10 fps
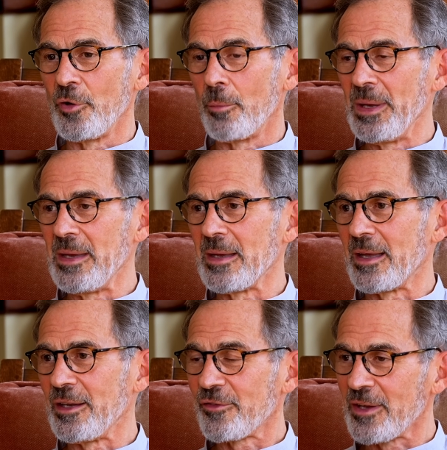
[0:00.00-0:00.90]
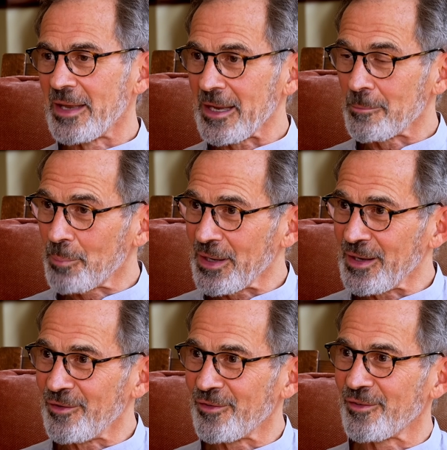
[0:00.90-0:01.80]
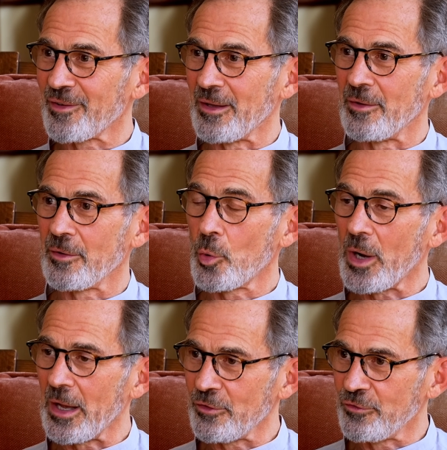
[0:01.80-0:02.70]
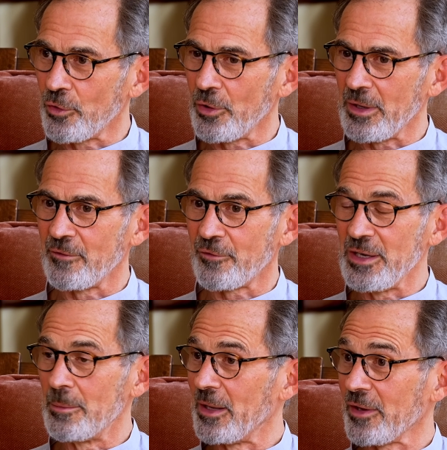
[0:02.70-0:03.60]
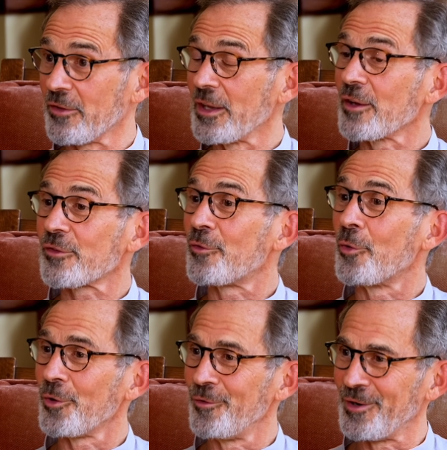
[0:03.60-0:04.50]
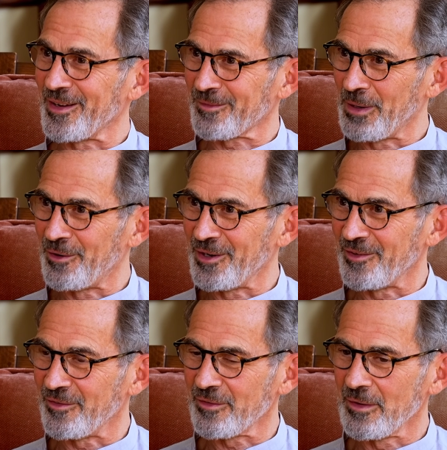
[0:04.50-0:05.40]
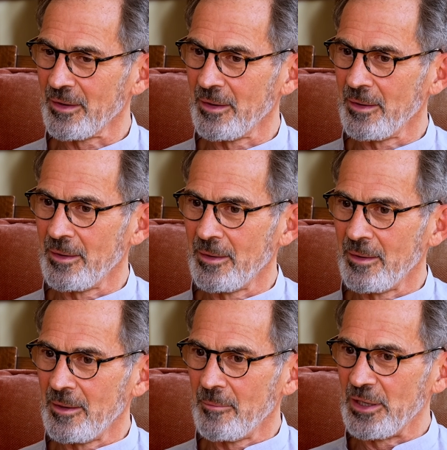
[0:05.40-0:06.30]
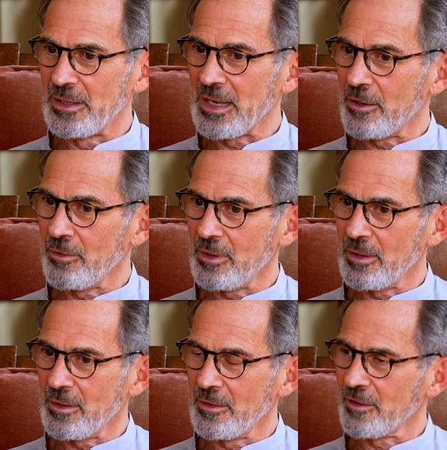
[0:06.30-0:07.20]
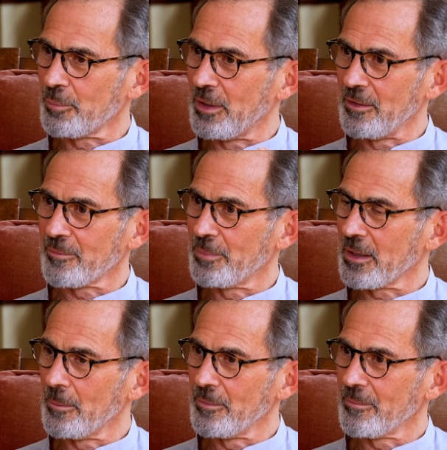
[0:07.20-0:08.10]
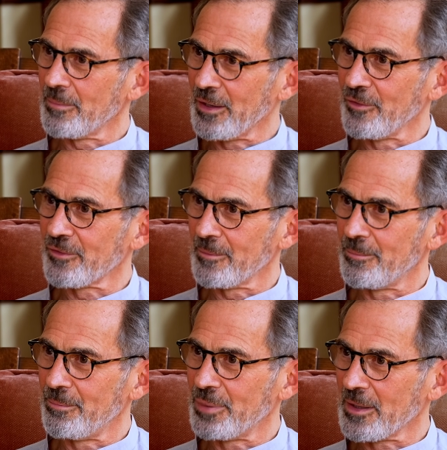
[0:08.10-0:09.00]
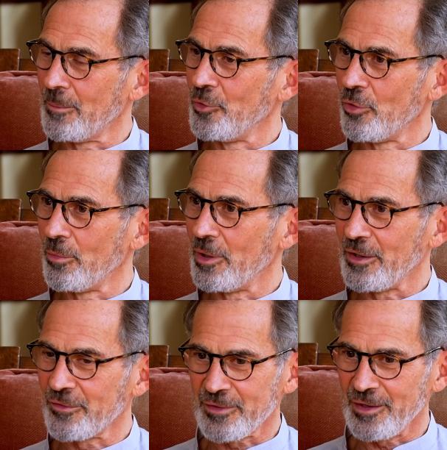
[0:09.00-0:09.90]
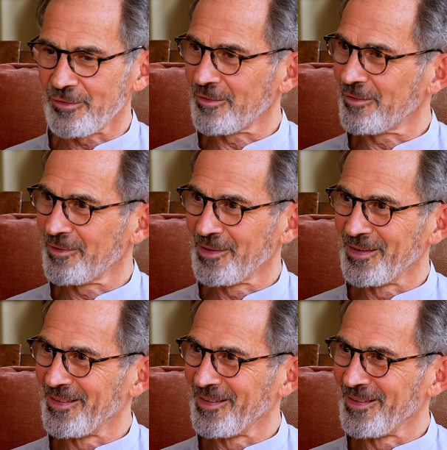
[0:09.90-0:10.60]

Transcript: your being and its innate peace and quiet joy and freedom. It's an extraordinary experience. But now the experience begins to become normal. It's